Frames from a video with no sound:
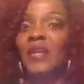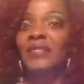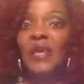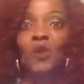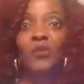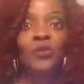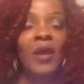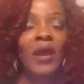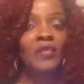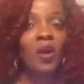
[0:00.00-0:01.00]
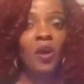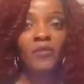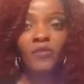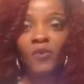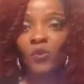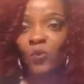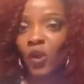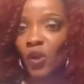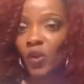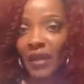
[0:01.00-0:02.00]
That's how you guys are before the
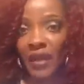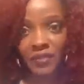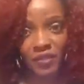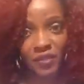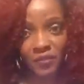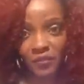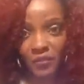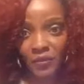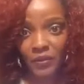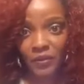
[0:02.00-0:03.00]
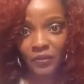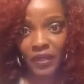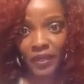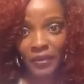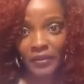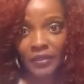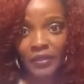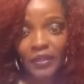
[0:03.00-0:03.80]
world got to you. Okay?